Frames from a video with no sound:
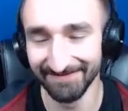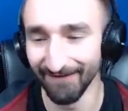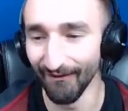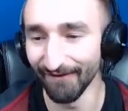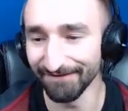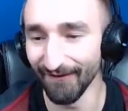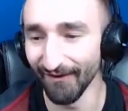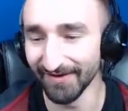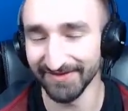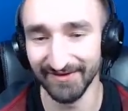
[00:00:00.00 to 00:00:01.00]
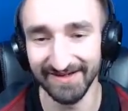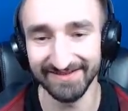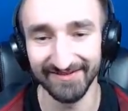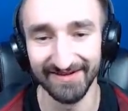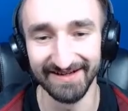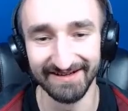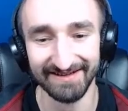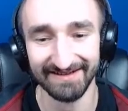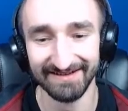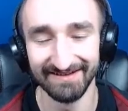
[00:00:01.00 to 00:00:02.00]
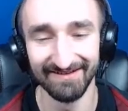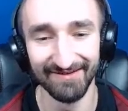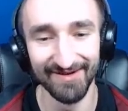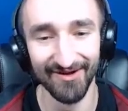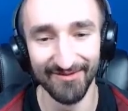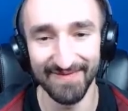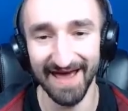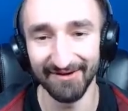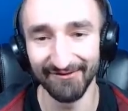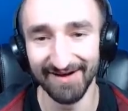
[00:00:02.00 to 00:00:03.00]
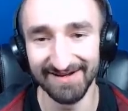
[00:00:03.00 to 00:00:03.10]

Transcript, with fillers: Four, four, three, three. Oh no, the battle